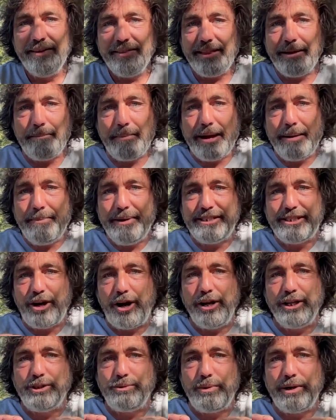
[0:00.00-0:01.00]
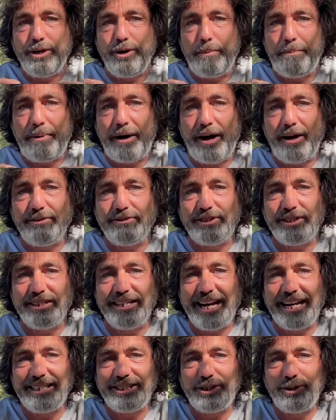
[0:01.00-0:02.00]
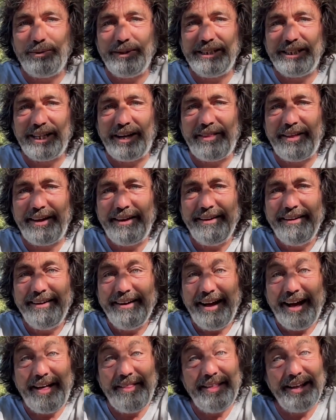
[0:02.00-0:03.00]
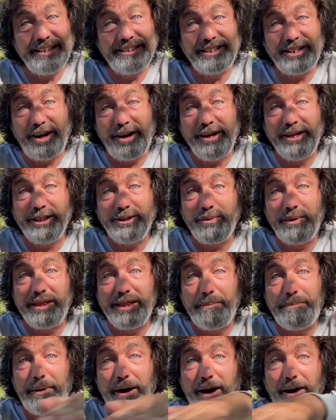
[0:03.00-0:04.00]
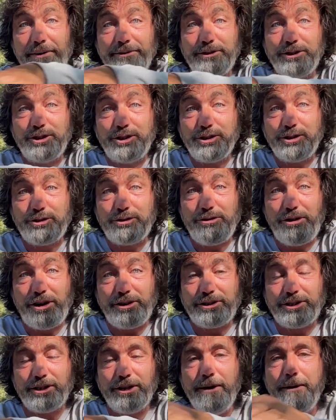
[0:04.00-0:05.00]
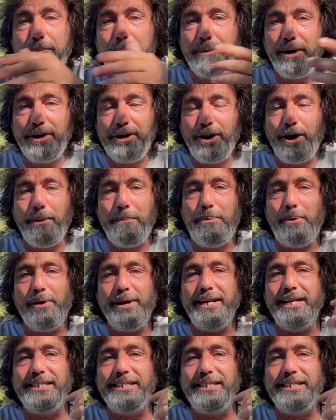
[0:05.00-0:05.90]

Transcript: there may be times when your paths are next to each other and there's times when the paths just cross but at no point